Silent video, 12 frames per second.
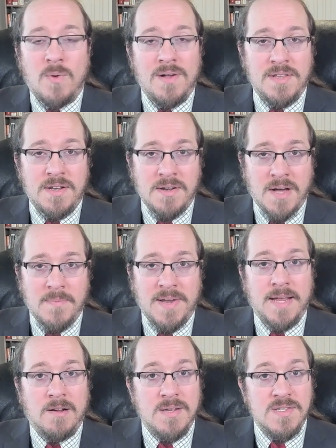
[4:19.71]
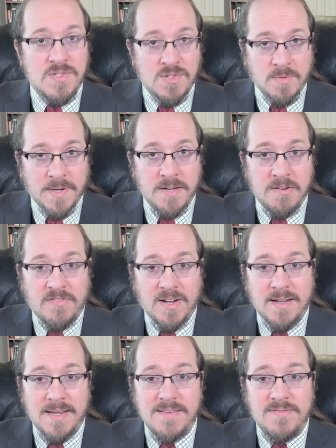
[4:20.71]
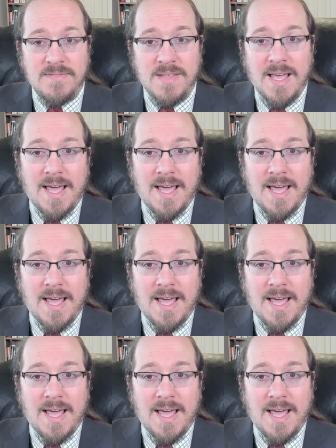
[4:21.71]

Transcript: while the denominator is 305,